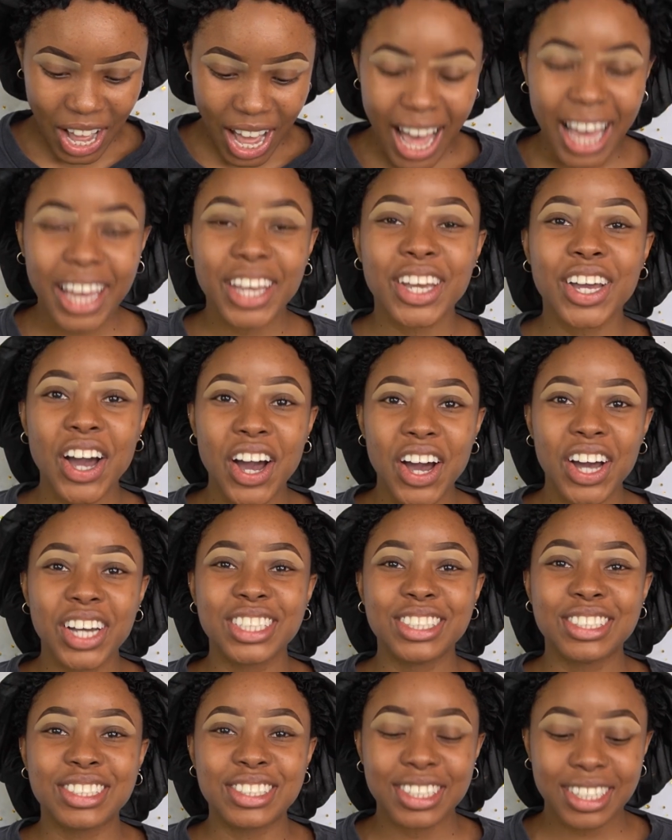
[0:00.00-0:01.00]
I
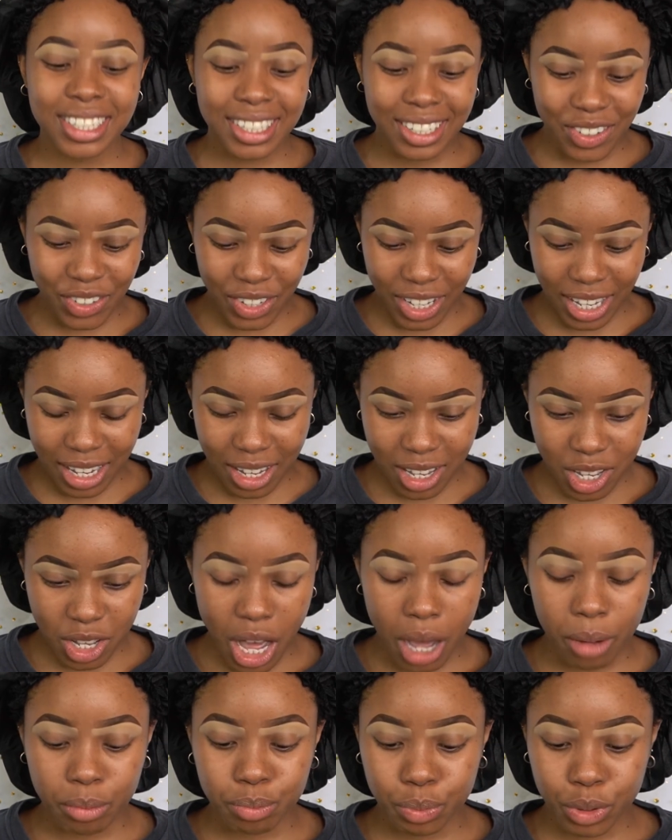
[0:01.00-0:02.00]
can't see. Okay,
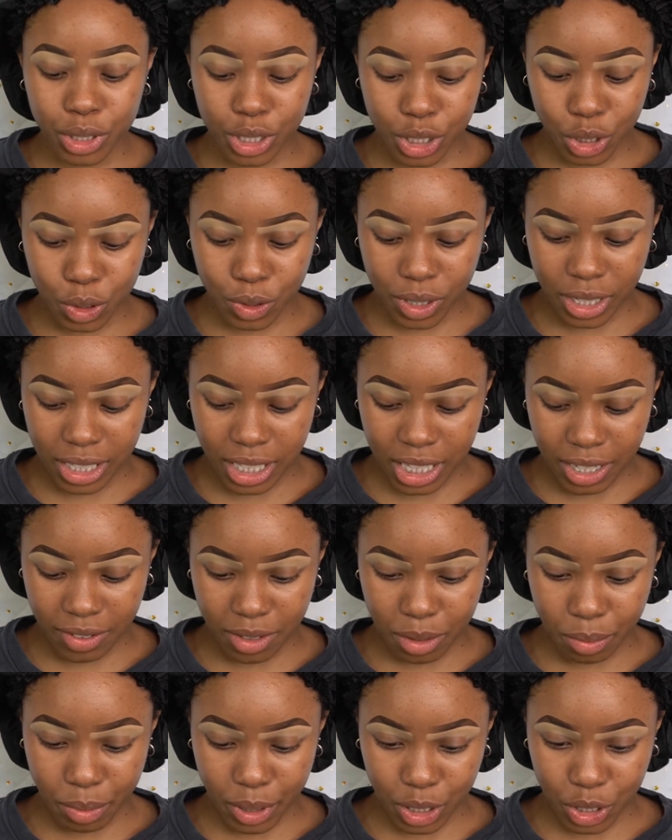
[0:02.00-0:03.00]
I'm pretty sure I saved
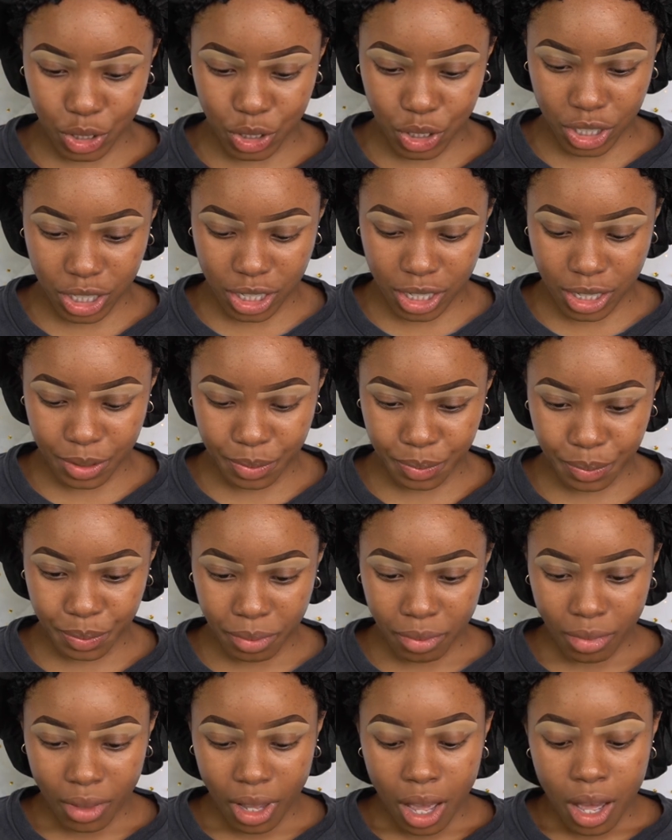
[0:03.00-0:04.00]
the picture,
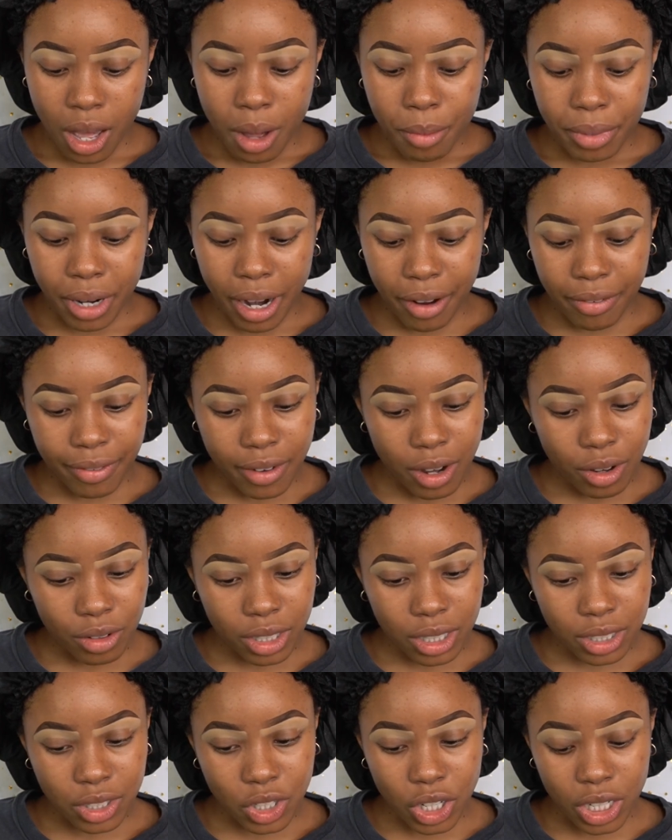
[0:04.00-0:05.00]
but I found
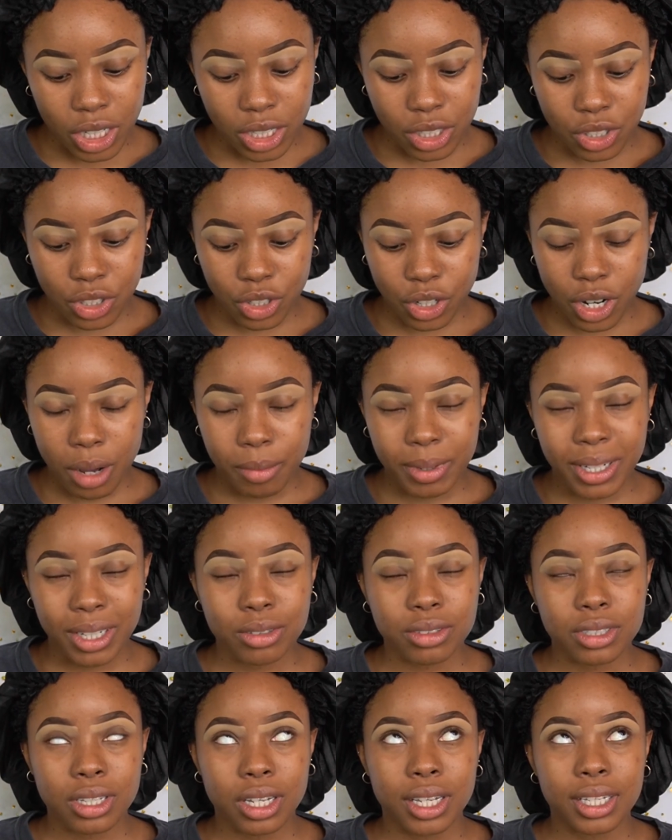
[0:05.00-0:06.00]
this on Instagram and I
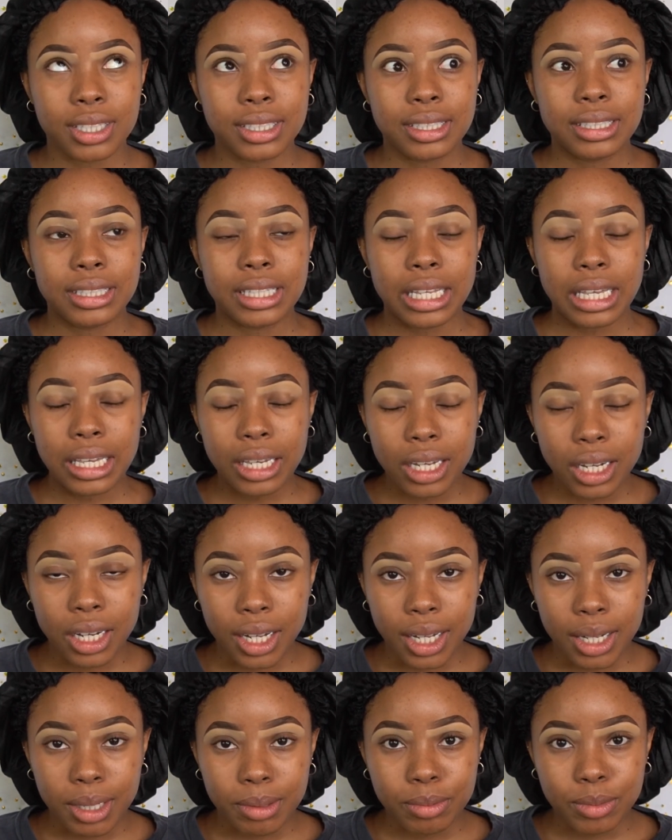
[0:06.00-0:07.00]
was like, damn,
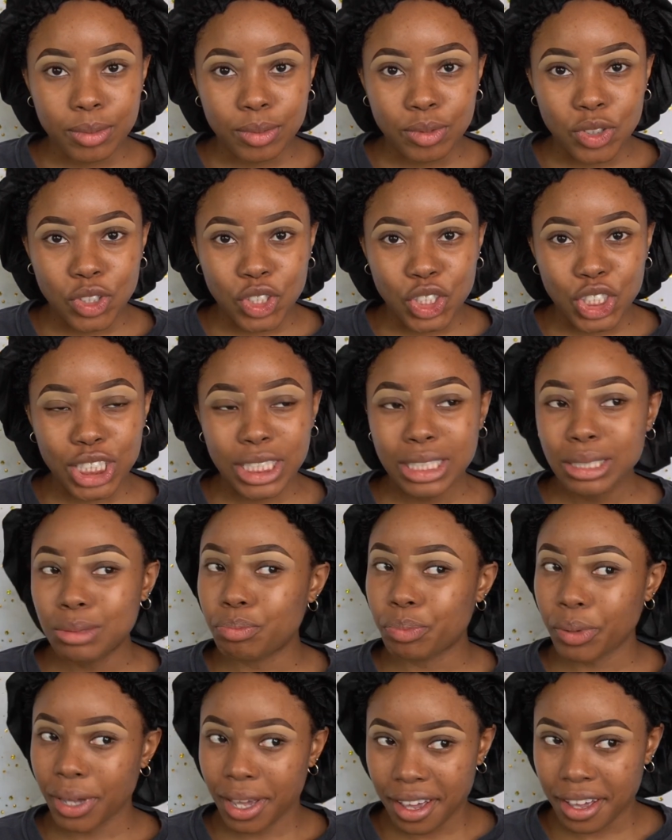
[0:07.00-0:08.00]
she's
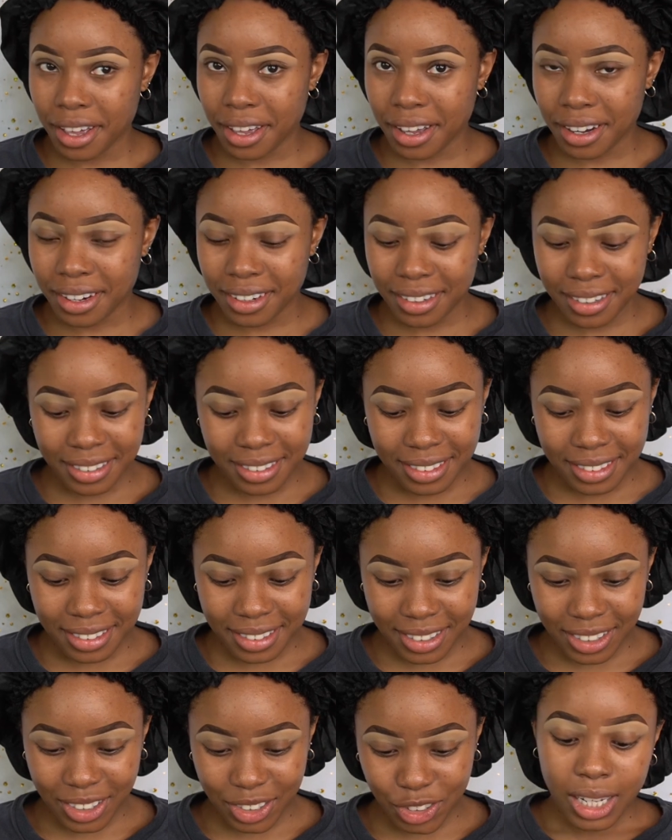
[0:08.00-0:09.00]
bad.
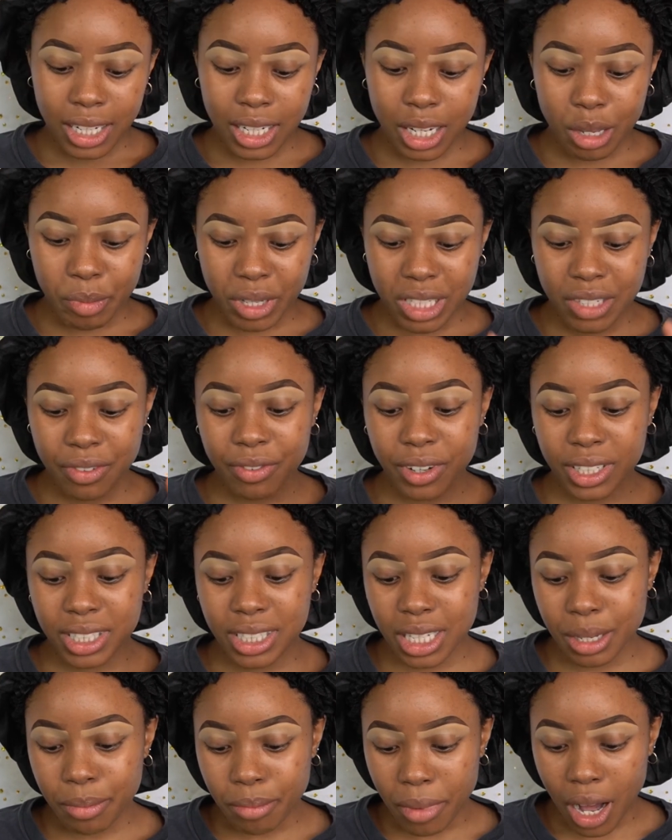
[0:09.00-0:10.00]
Her name is
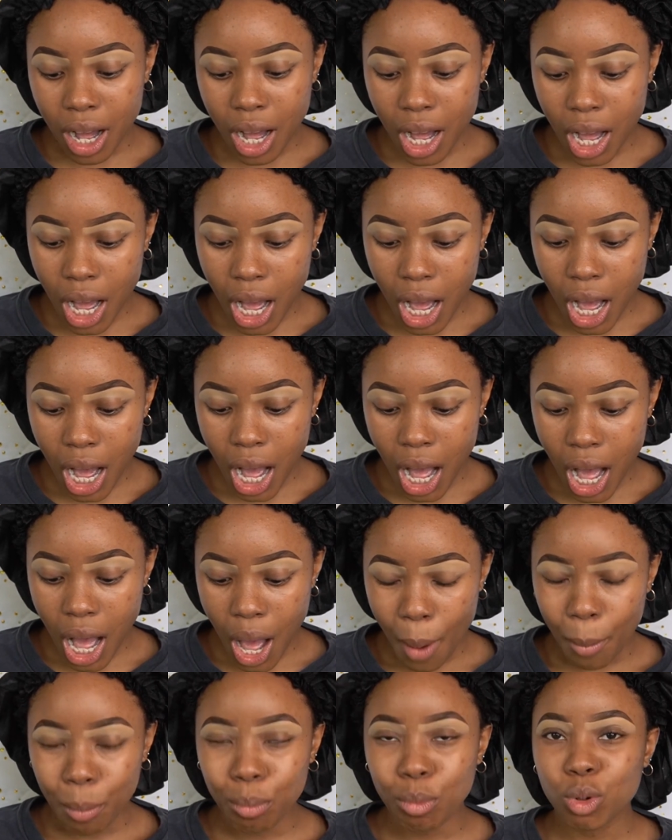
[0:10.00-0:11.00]
Fatima
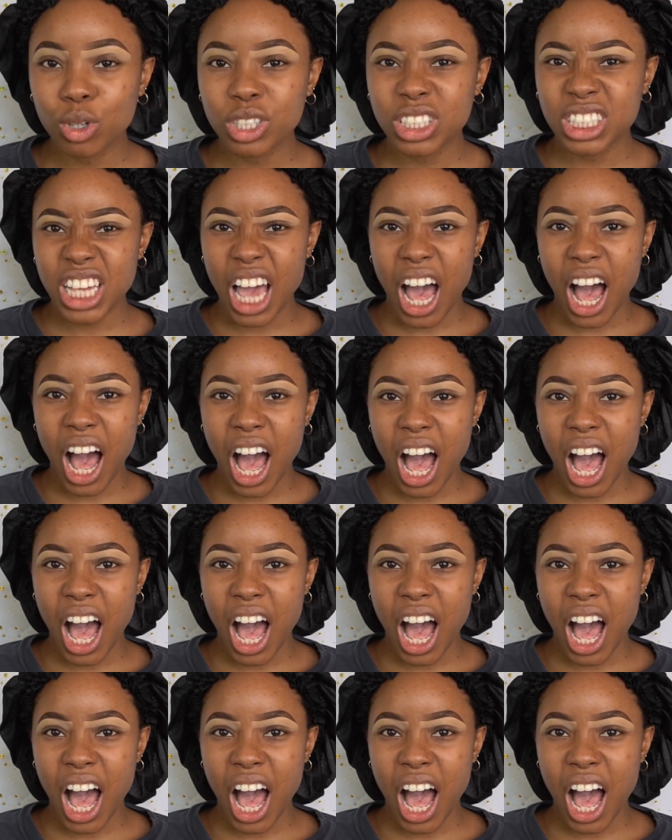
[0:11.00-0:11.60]
Muxia.